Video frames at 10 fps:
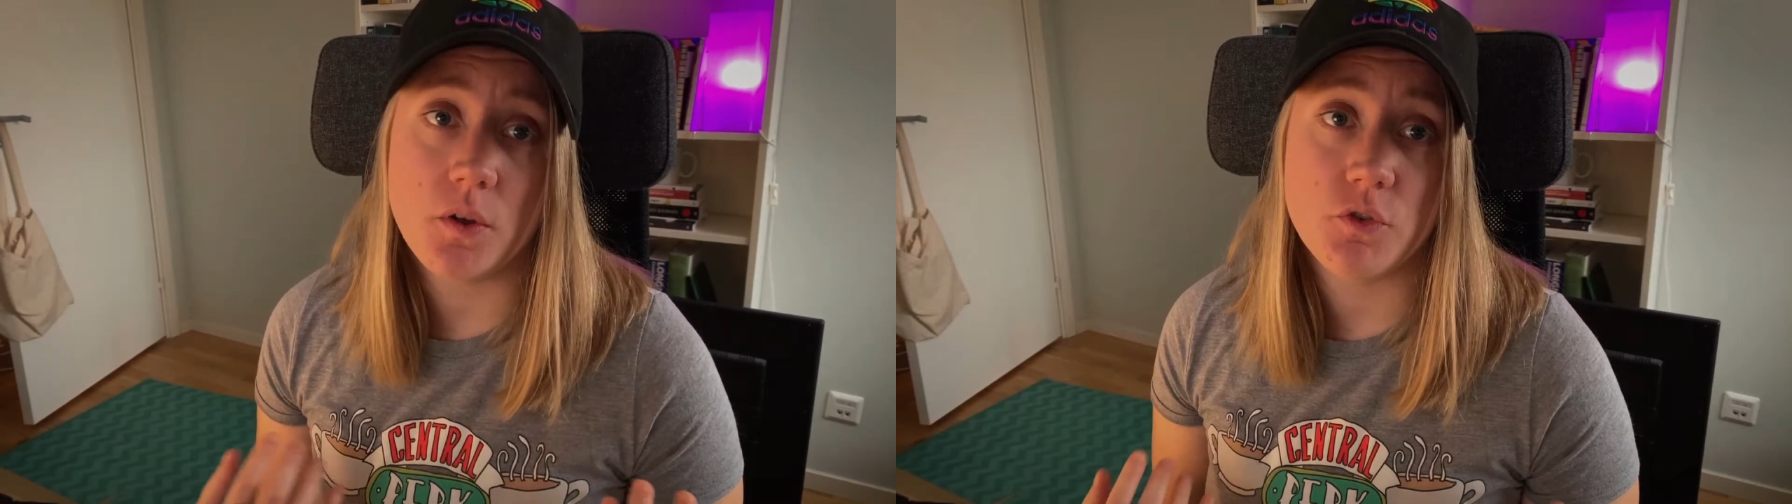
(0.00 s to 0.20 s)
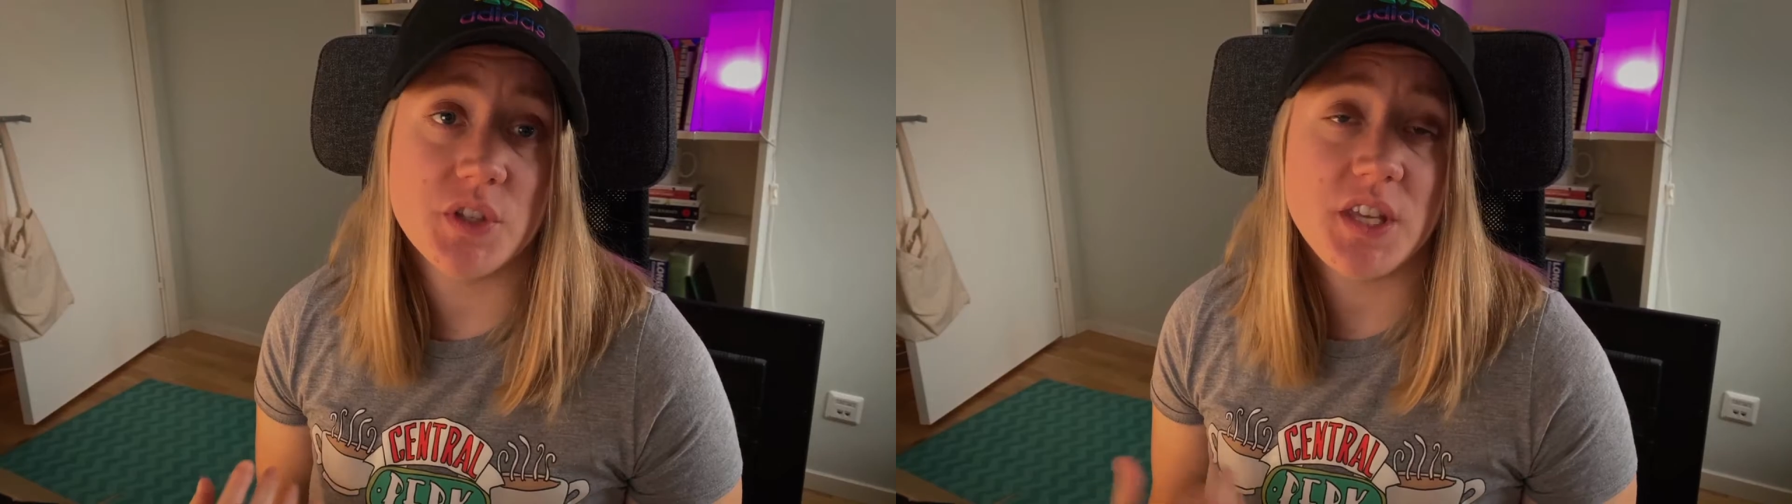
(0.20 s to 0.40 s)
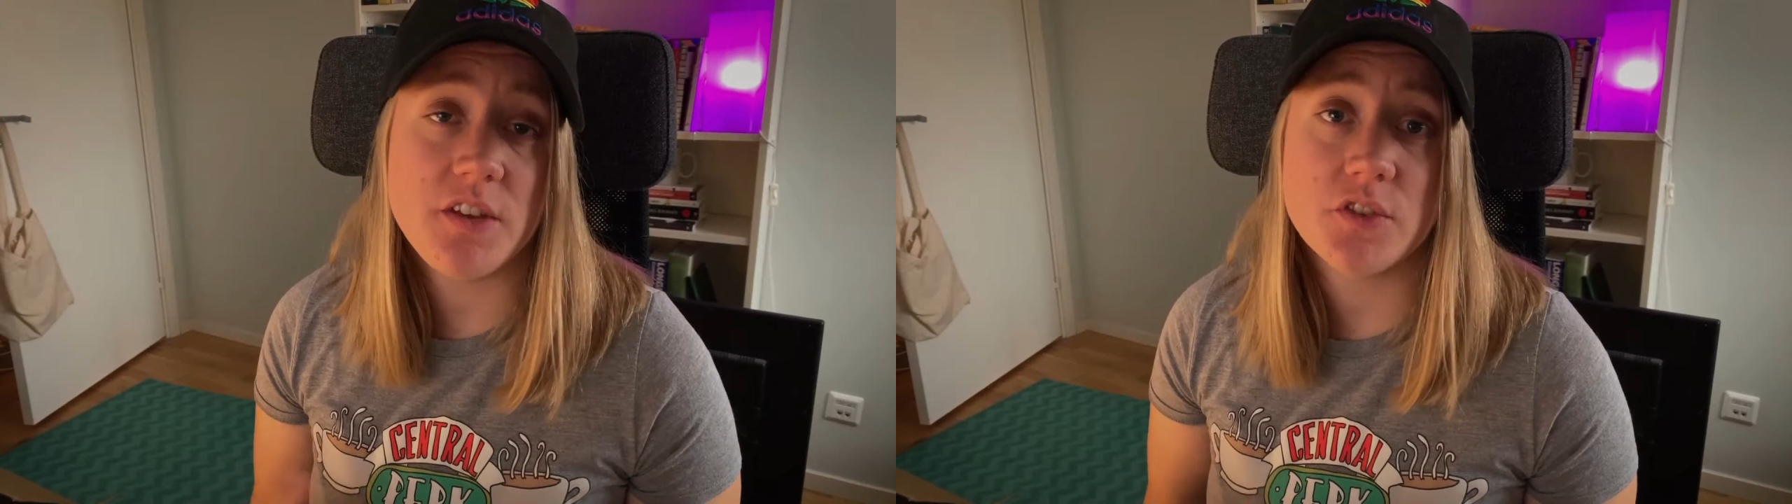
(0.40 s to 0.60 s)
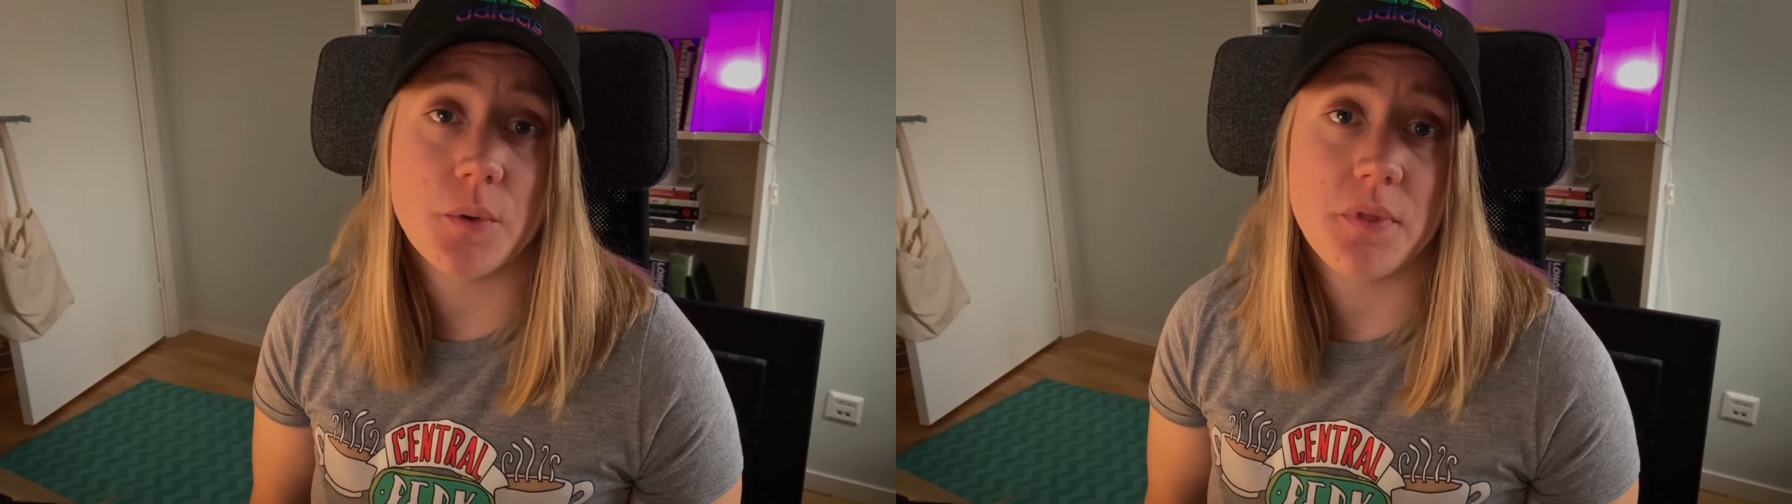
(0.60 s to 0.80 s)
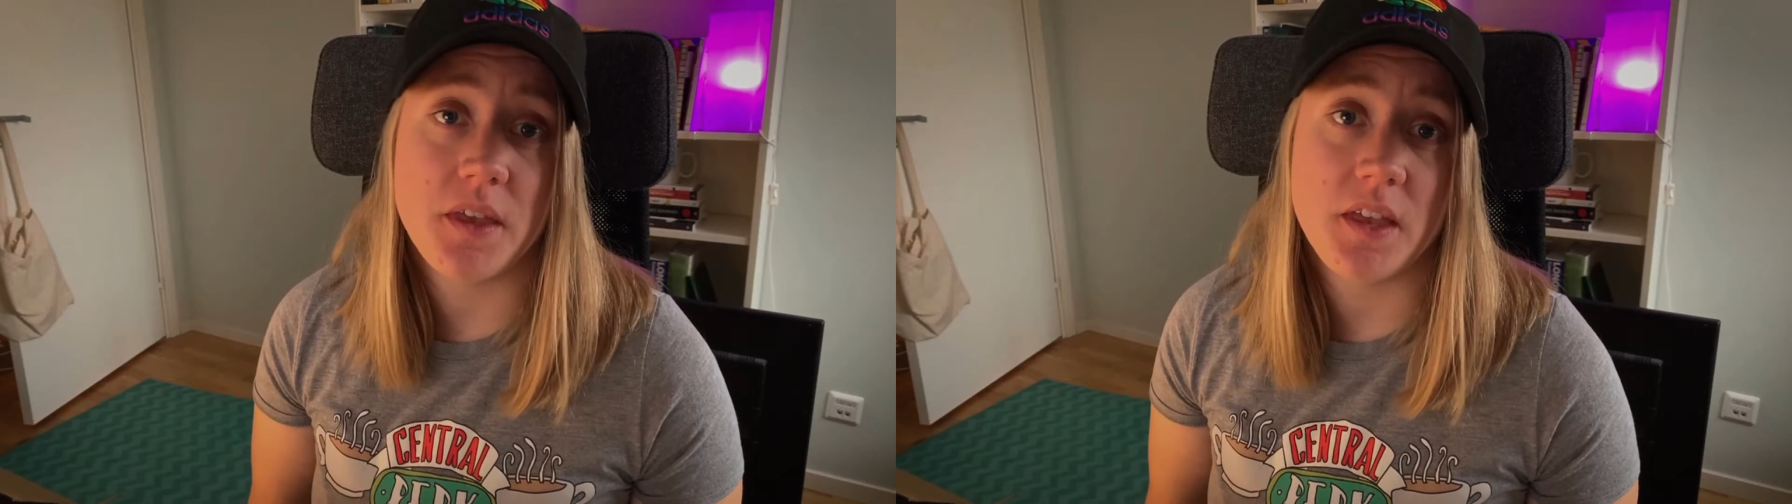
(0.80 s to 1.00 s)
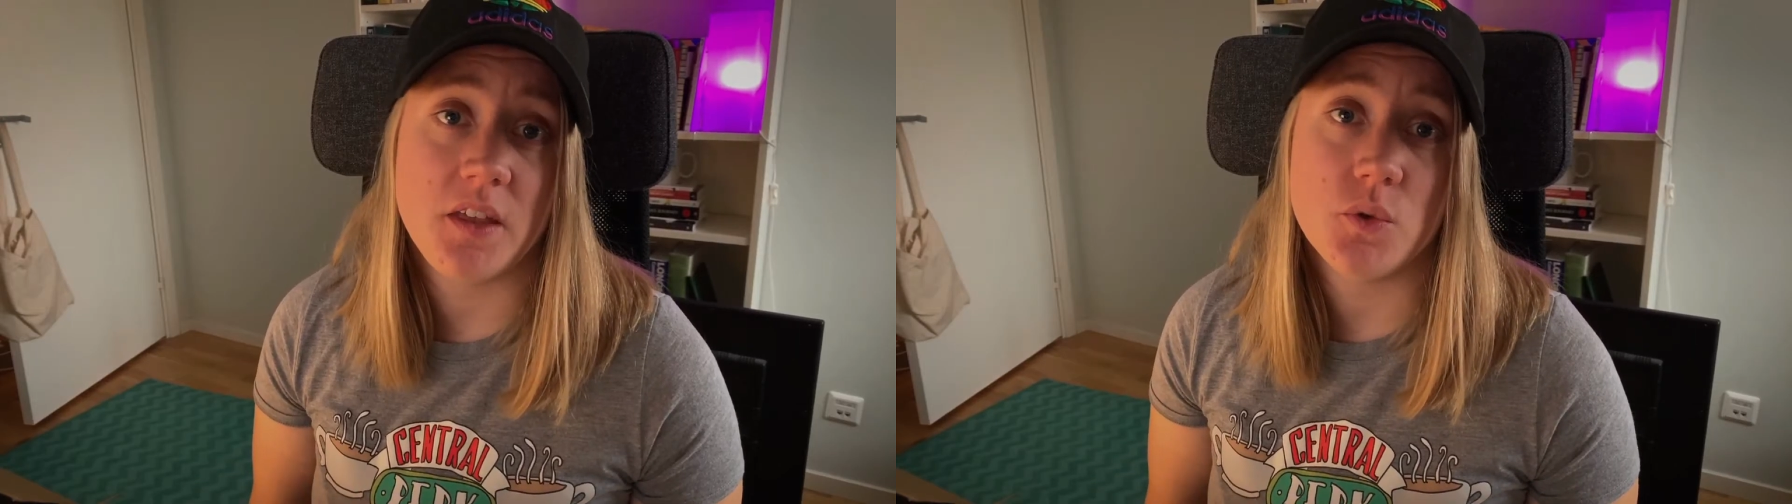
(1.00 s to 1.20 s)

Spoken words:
if you save something